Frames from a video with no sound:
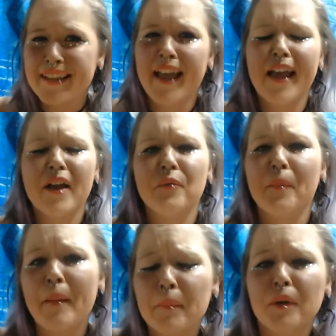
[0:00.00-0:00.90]
and
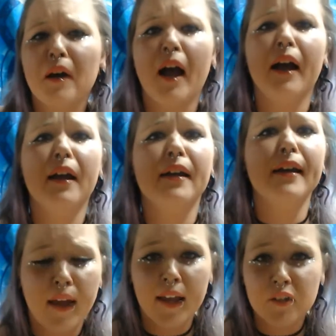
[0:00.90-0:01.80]
remember, I
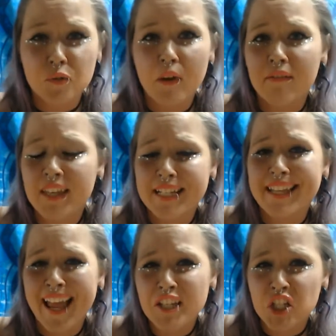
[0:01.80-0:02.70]
do have the
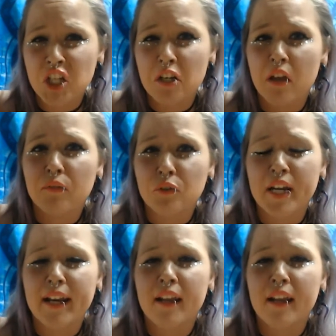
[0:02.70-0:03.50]
intention of creating